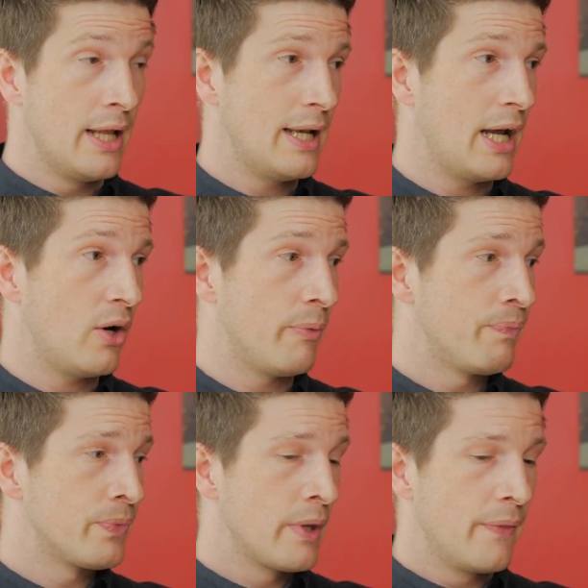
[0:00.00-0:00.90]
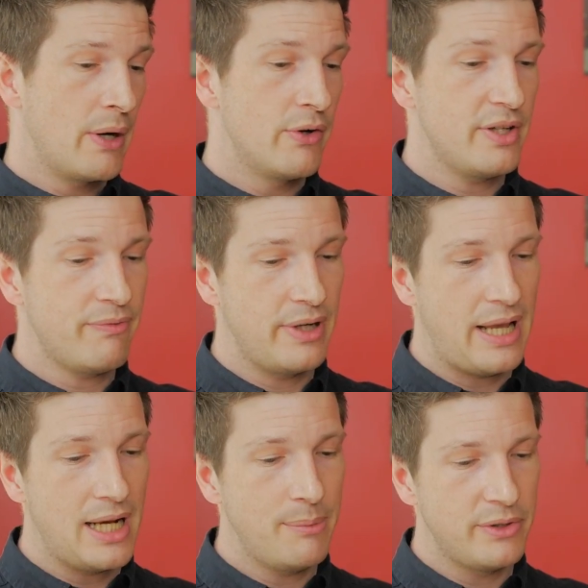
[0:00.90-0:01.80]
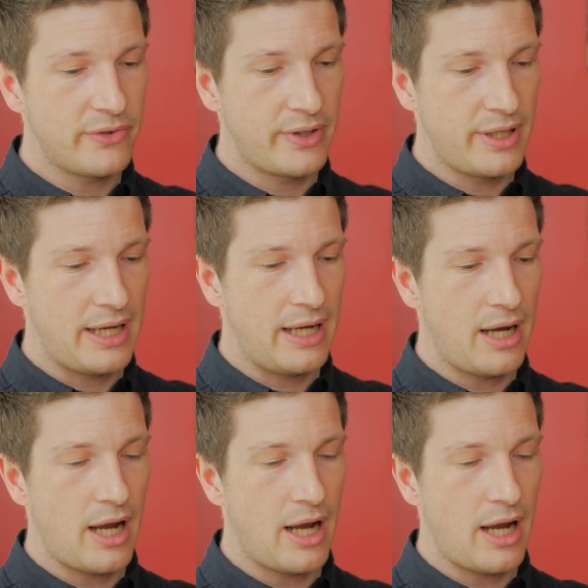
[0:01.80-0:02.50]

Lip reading: Now, there are different elements to that.